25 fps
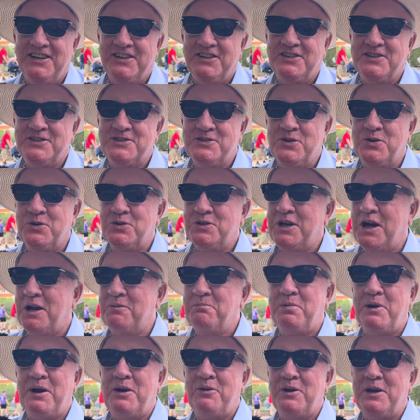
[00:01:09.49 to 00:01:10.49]
There's no
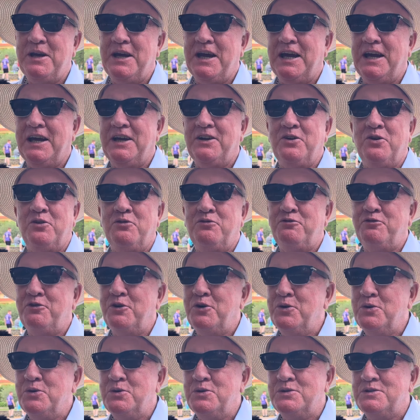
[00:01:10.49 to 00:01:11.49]
Don Perrier, no
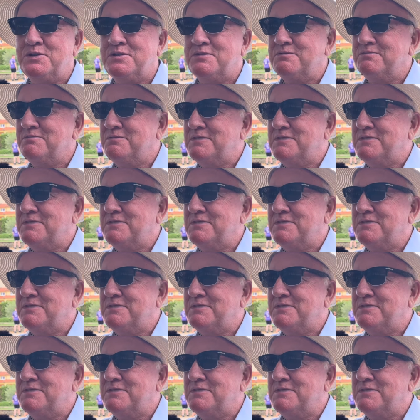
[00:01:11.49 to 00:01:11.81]
food,